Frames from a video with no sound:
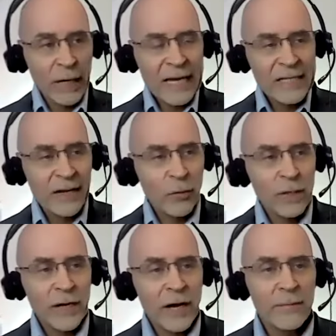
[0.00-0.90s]
I ask
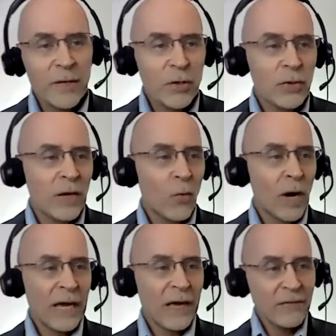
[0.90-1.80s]
everyone to unmute and
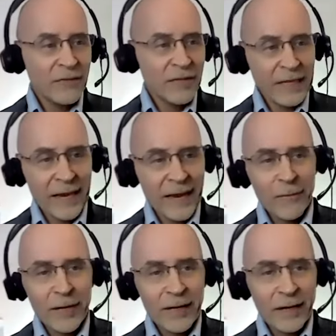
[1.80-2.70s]
wave to the
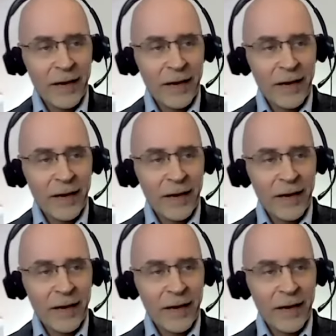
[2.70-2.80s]
camera.